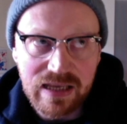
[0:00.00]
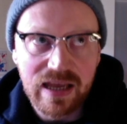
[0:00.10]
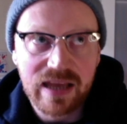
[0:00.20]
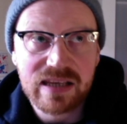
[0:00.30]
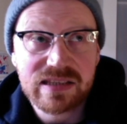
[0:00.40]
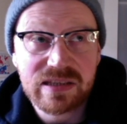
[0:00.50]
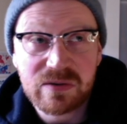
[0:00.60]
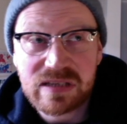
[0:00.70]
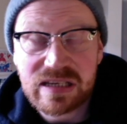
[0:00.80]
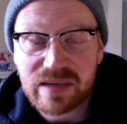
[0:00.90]
and I still
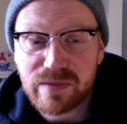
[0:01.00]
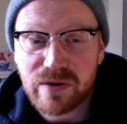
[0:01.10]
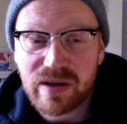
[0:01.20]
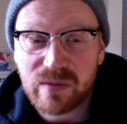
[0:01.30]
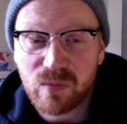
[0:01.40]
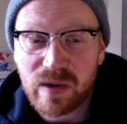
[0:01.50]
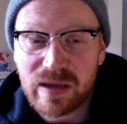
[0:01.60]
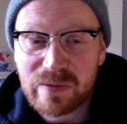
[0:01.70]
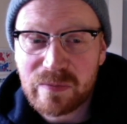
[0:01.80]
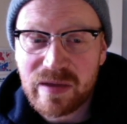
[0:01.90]
take him out and weigh
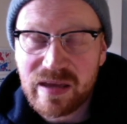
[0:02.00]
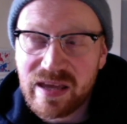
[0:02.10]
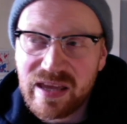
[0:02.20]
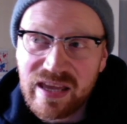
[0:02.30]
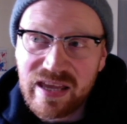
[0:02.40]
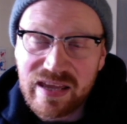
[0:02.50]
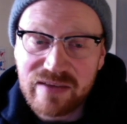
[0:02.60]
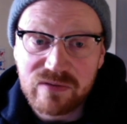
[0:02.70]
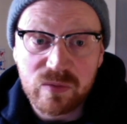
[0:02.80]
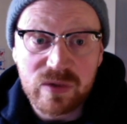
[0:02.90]
him
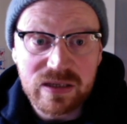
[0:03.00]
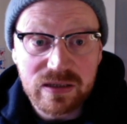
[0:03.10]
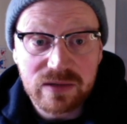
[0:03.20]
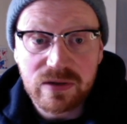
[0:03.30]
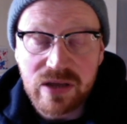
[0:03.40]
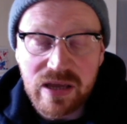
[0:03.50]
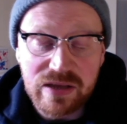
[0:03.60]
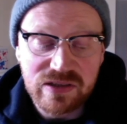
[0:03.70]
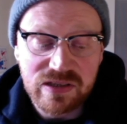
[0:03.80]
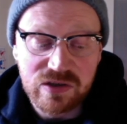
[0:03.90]
every week uh,
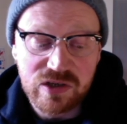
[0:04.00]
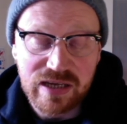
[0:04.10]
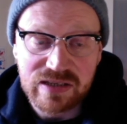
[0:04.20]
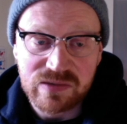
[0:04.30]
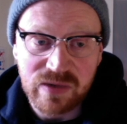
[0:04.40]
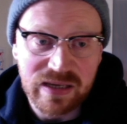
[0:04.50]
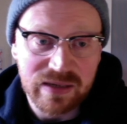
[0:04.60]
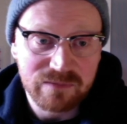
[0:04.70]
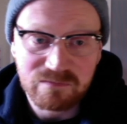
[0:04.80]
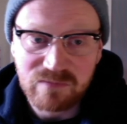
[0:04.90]
just to check his
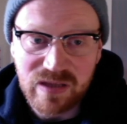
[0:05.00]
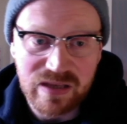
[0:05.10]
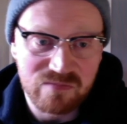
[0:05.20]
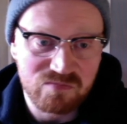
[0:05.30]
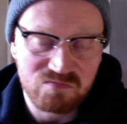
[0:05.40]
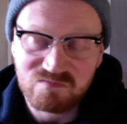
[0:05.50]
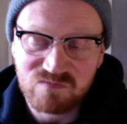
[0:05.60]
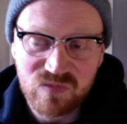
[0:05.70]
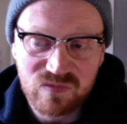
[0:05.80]
weight and